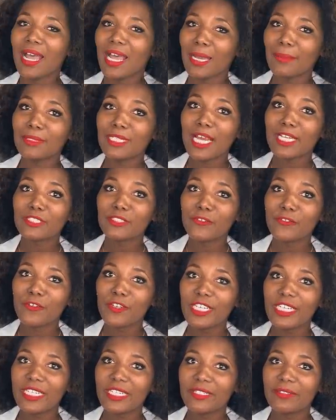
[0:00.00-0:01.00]
I'm Dr.
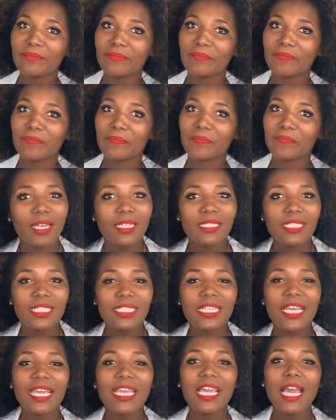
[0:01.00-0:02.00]
Frieda.
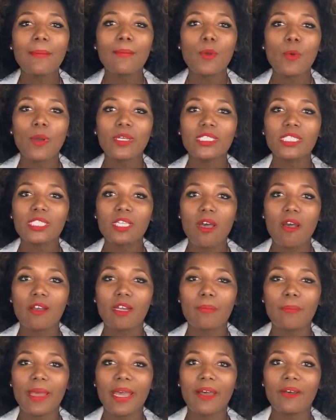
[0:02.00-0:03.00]
Today I'm going to talk
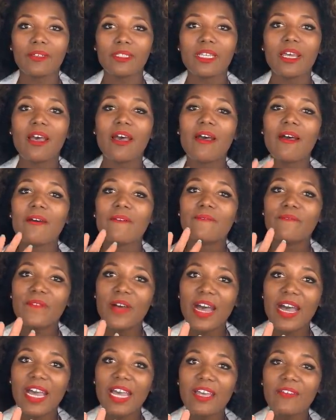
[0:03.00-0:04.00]
about
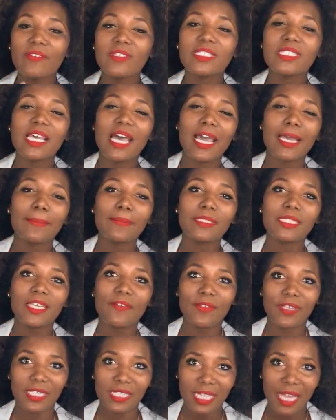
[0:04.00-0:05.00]
5 types
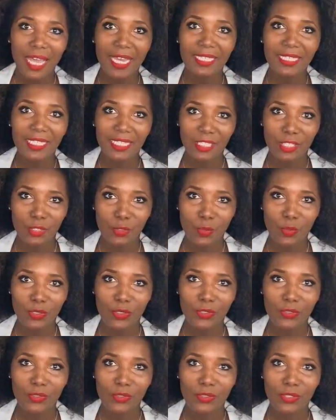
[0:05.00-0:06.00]
of anxiety
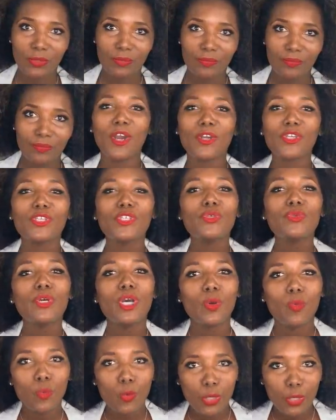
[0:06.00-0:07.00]
disorders. Are you
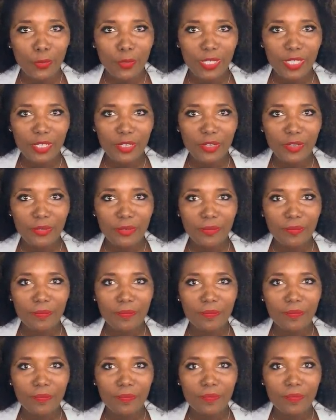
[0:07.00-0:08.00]
a worrier?
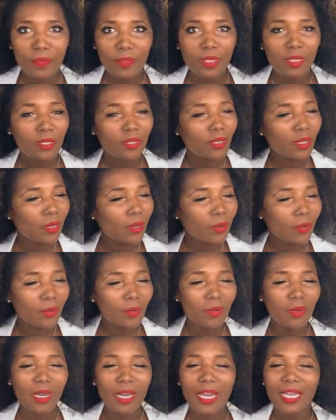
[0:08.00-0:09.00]

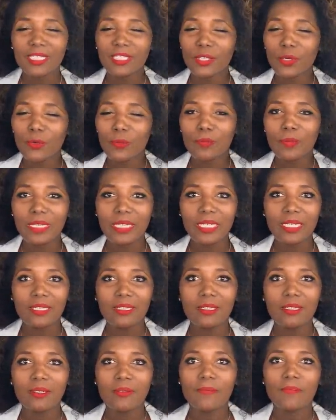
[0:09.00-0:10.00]
No, I don't
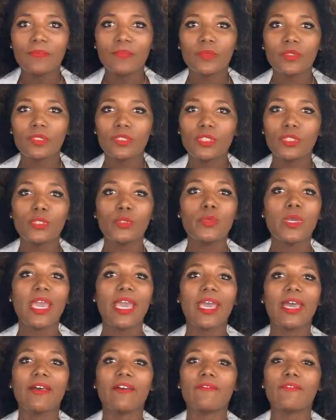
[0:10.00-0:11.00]
mean do you
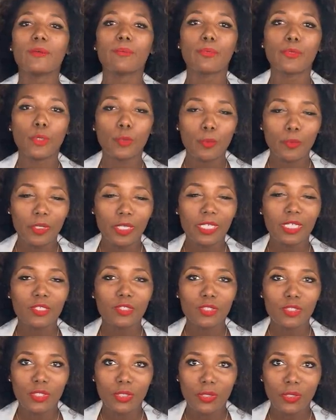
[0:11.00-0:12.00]
have appropriate
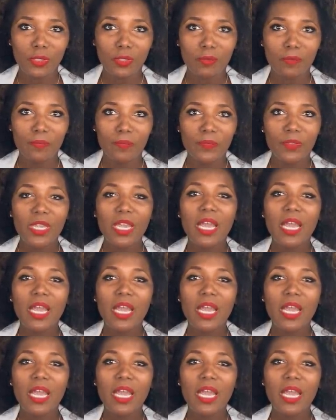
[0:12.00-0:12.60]
concern.